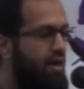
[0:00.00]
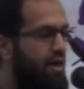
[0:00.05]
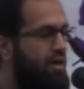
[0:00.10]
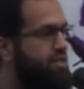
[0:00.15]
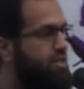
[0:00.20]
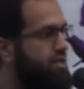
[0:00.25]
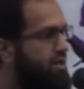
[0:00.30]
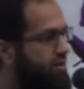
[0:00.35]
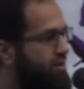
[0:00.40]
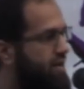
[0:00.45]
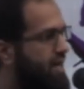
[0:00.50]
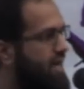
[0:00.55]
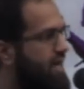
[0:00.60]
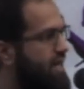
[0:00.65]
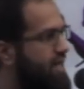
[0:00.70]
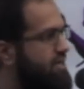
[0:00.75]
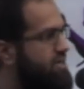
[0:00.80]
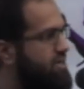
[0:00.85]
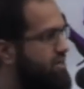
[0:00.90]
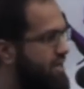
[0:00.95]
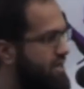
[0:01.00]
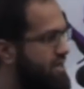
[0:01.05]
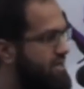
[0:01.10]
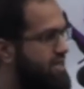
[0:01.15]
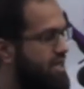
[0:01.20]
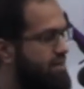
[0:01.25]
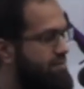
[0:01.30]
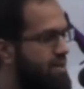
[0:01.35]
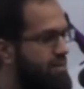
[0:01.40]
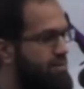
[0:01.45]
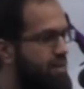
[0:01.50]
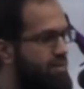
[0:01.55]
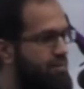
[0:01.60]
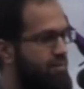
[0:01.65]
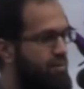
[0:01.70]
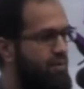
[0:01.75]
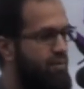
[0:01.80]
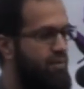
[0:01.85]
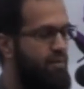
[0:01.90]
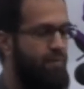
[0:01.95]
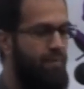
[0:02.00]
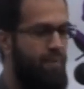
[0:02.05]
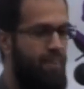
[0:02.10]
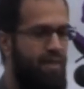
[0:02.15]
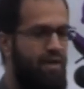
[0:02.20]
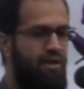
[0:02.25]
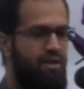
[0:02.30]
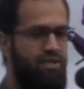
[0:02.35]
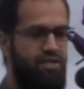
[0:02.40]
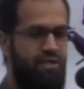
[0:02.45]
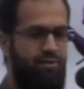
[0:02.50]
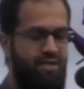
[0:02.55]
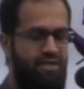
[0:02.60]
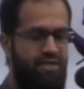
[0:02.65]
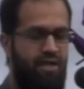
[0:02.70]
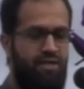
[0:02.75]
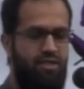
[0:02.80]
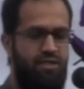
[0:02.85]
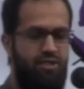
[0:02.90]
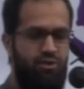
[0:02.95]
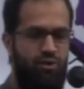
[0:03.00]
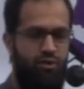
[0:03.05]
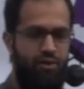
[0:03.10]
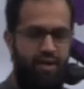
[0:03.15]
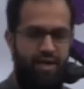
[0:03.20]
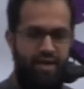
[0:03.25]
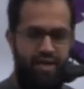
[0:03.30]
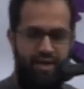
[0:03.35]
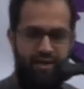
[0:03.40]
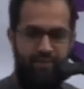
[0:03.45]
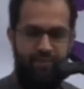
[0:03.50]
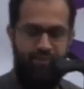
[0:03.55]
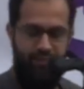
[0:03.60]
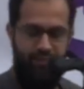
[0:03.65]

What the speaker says: I said, okay, so can you tell me a bit more? So we started talking.